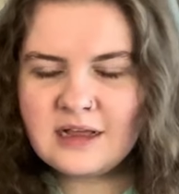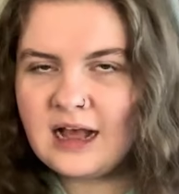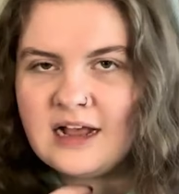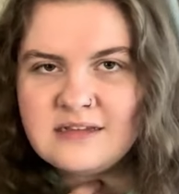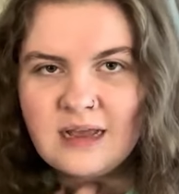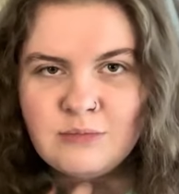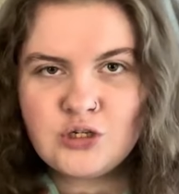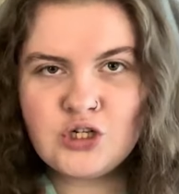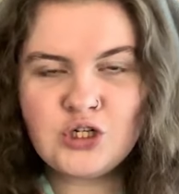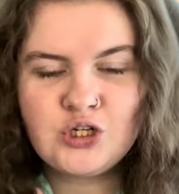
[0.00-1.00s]
Guys, I'm
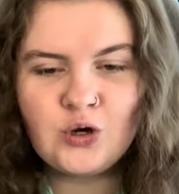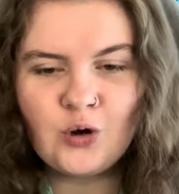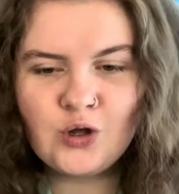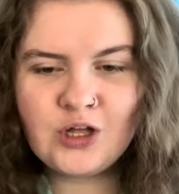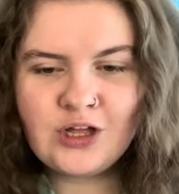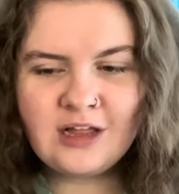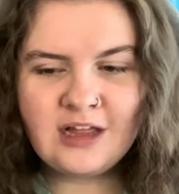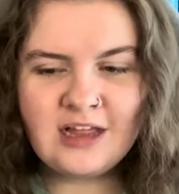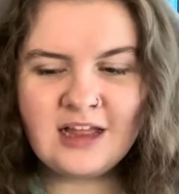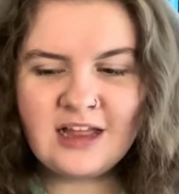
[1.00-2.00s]
shook.
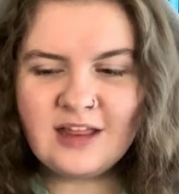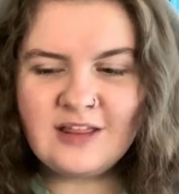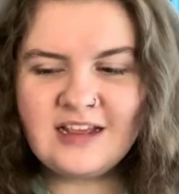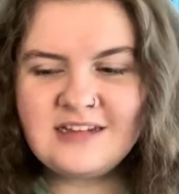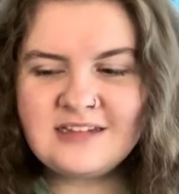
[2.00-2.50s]
This